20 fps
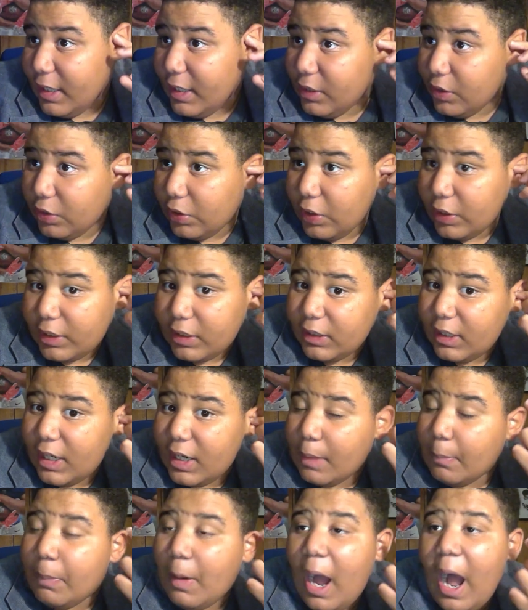And you're looking at
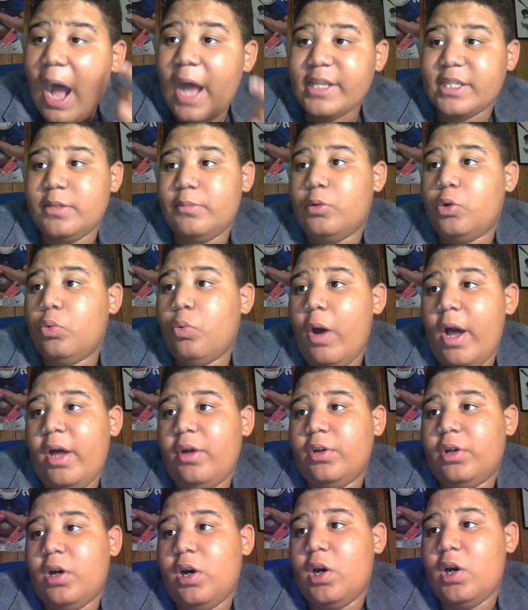a possible
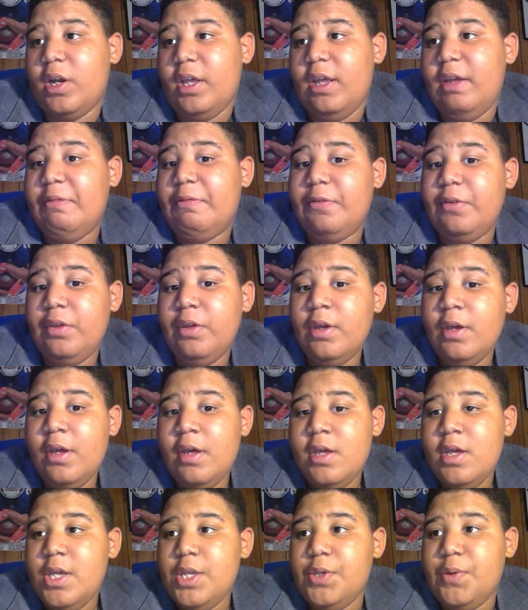wild card if... you
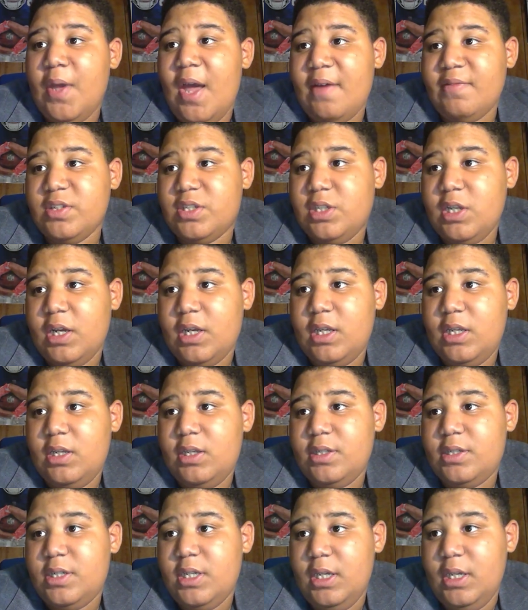have a
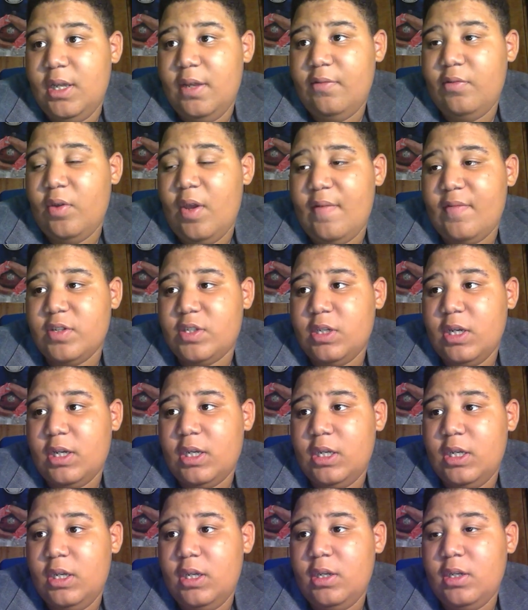sucky team, if you have a
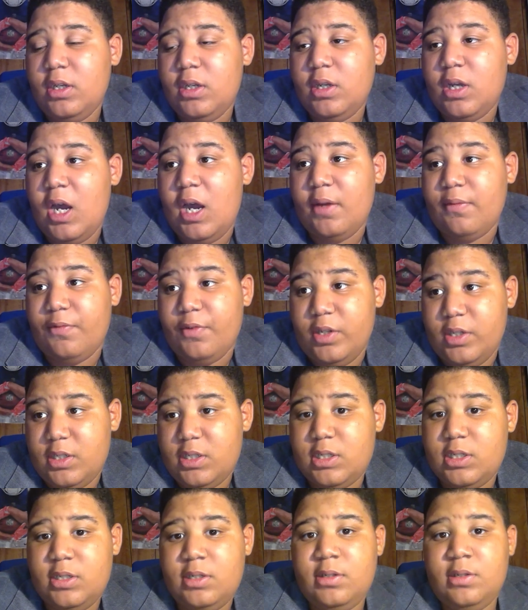sucky
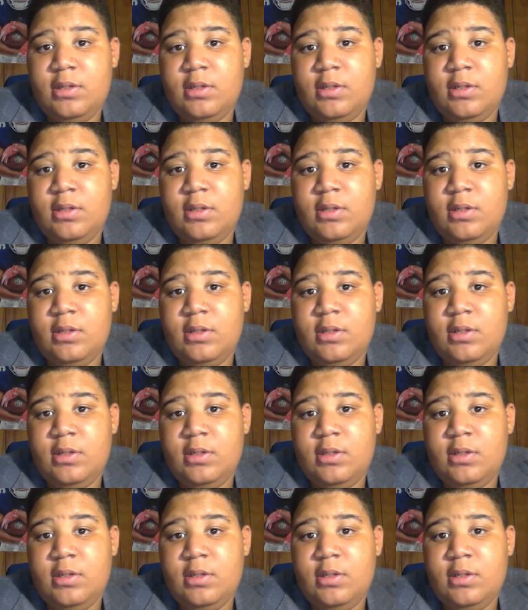conference.